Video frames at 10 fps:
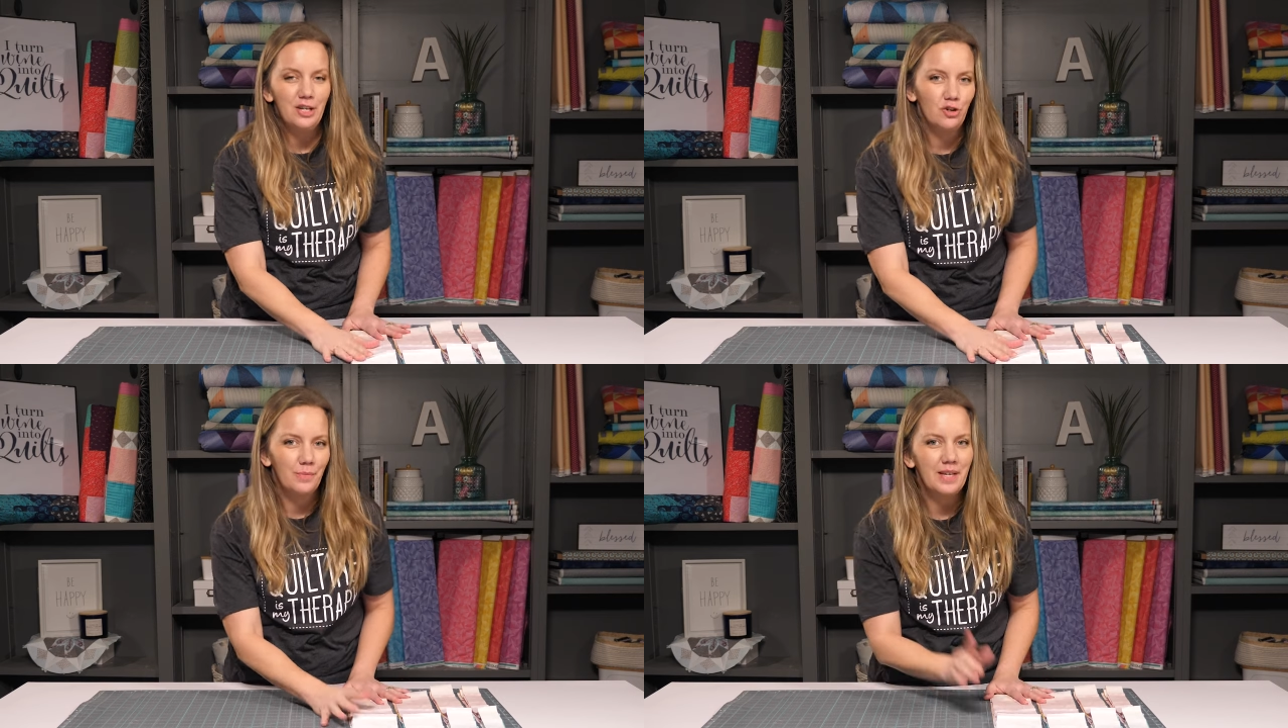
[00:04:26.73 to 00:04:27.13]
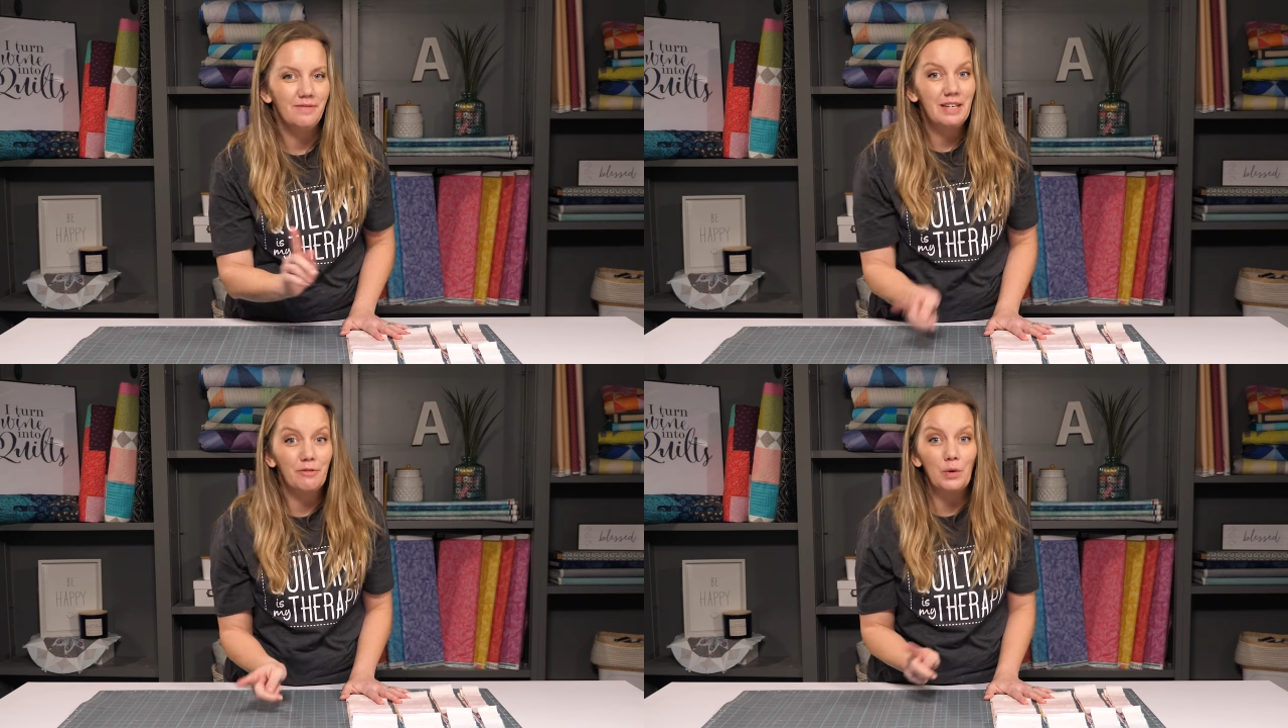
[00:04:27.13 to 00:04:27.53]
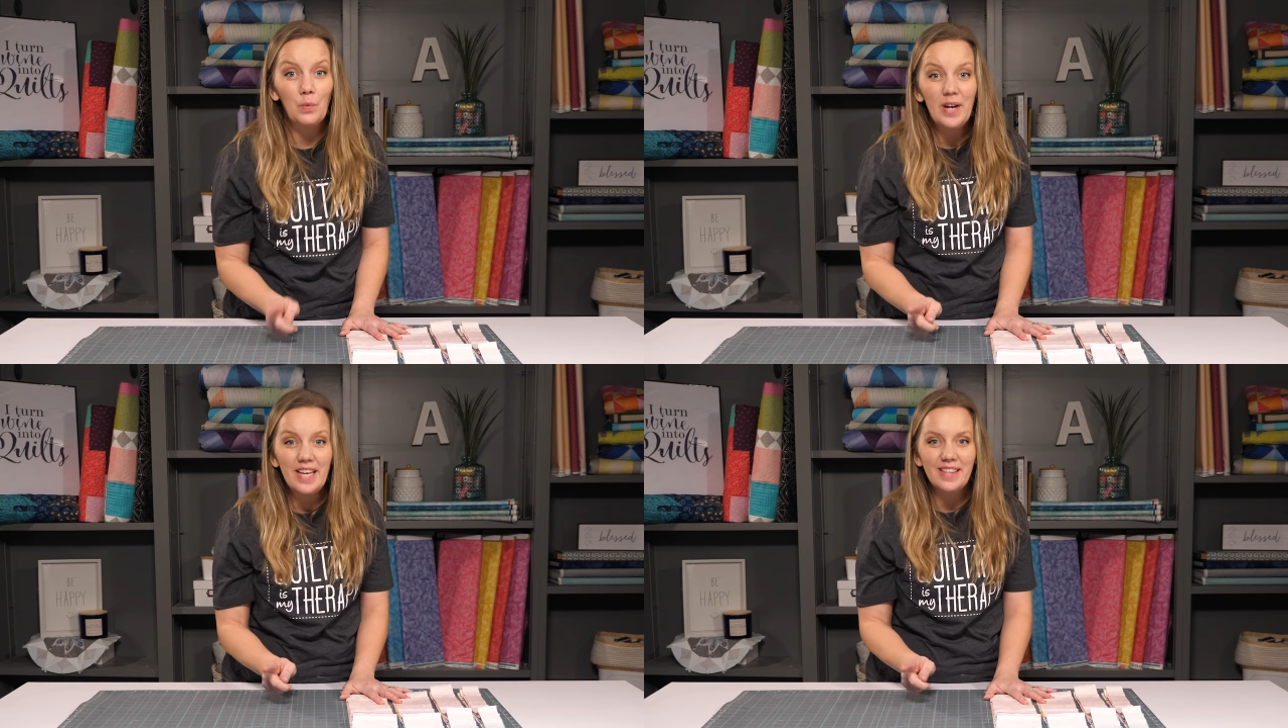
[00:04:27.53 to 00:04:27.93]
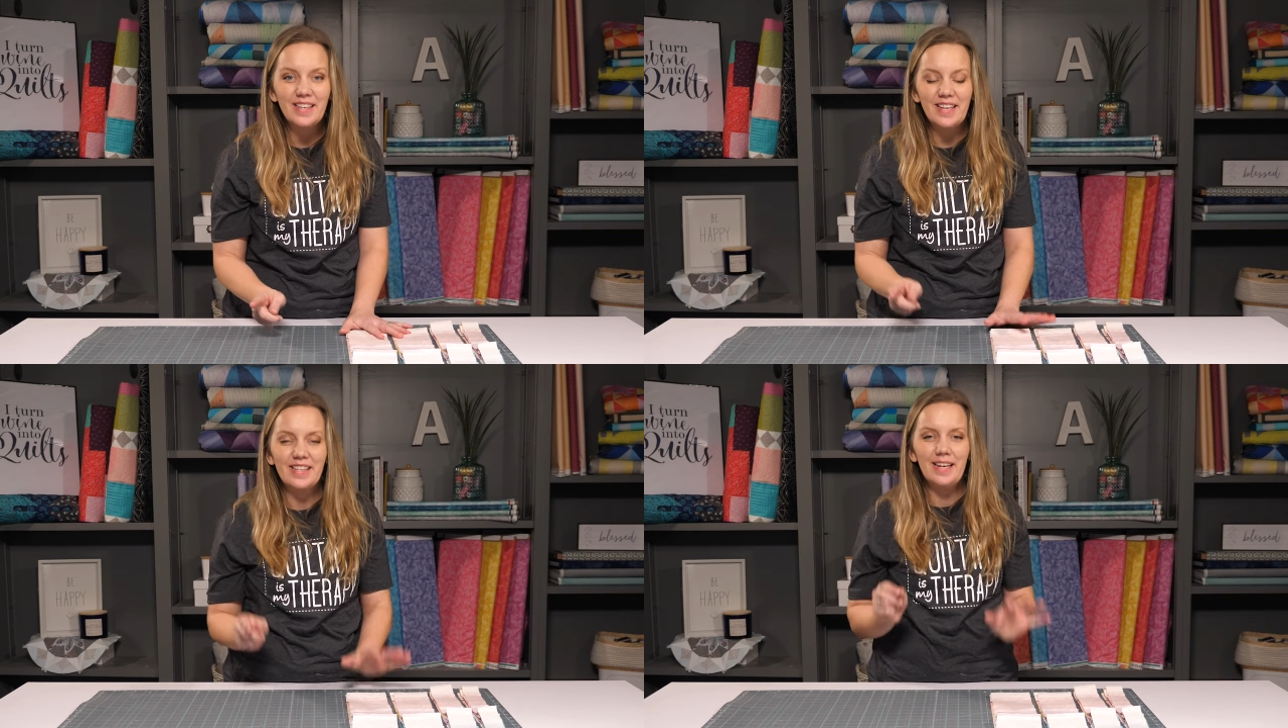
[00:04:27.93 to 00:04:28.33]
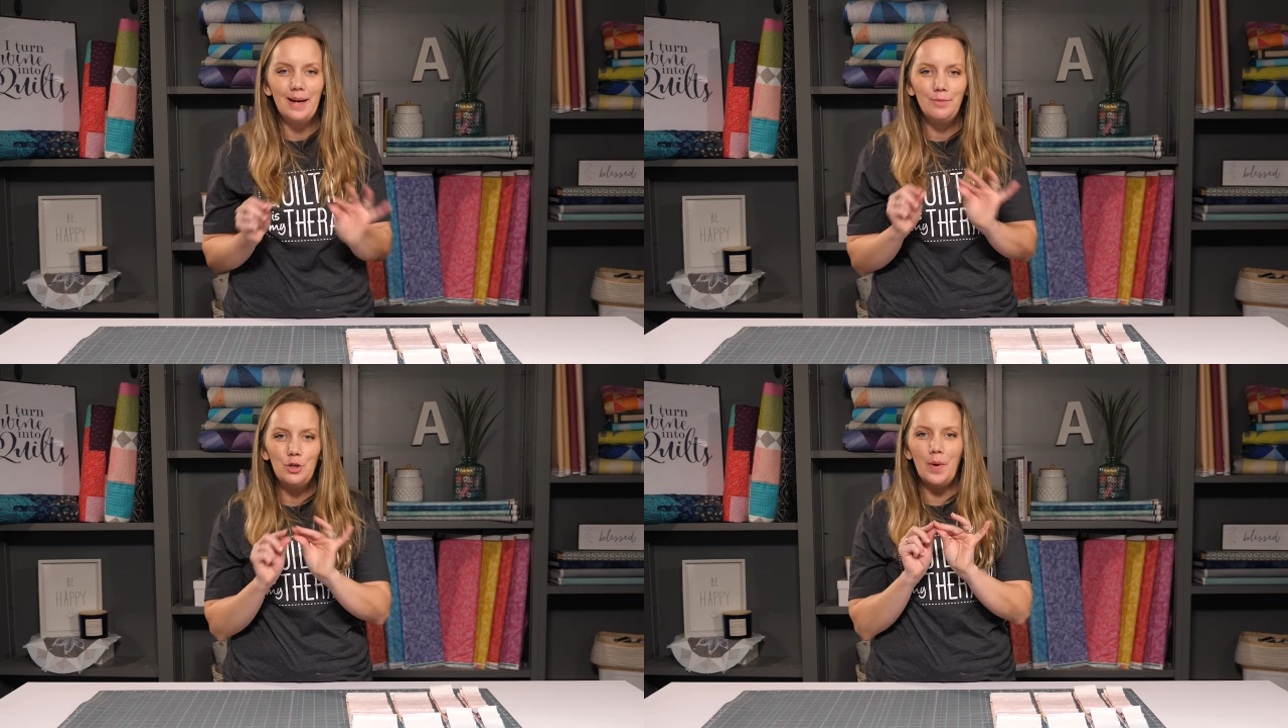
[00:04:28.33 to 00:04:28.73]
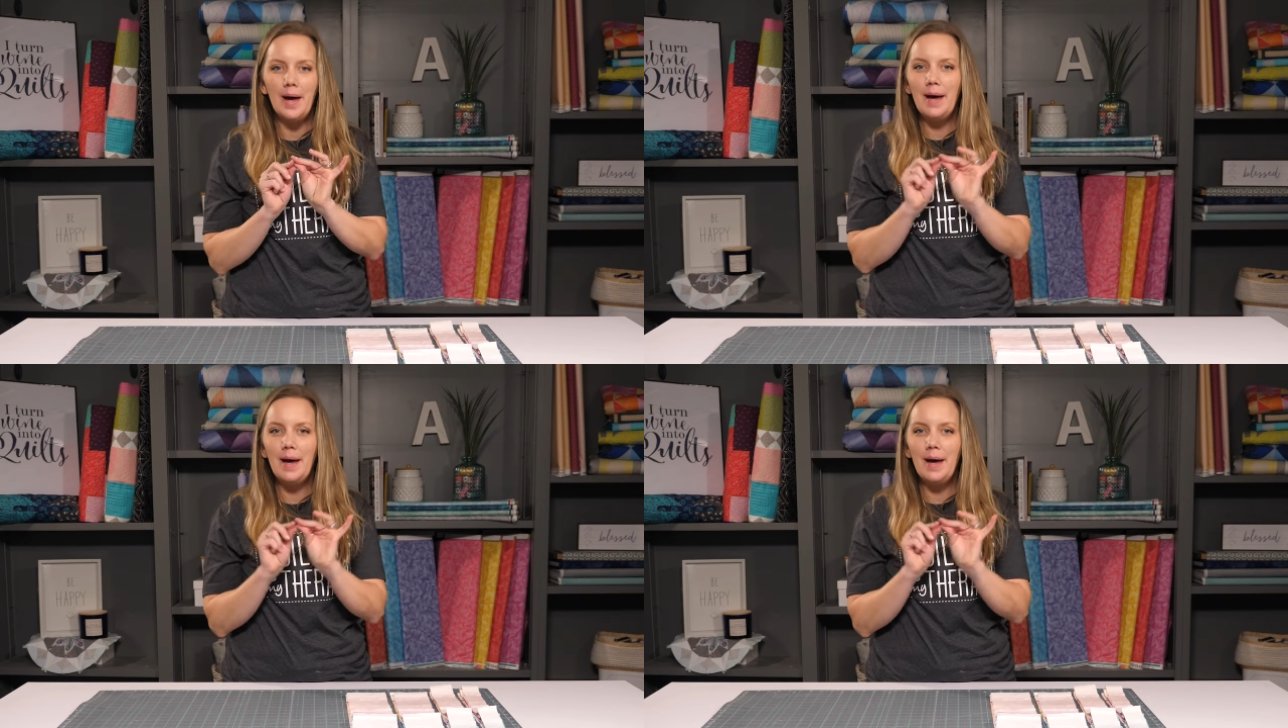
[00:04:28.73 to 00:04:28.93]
my strips of different widths, it's time to